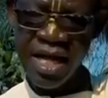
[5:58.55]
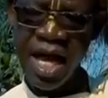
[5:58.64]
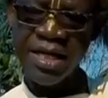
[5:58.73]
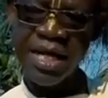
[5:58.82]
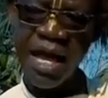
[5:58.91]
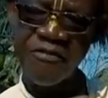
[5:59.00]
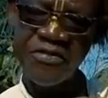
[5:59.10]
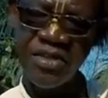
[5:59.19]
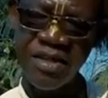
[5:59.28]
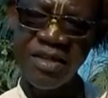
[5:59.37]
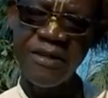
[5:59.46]
And
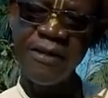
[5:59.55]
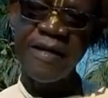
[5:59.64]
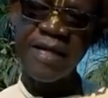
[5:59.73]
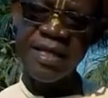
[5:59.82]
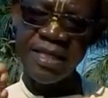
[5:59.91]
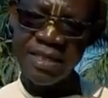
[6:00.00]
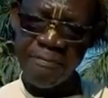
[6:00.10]
therefore, it is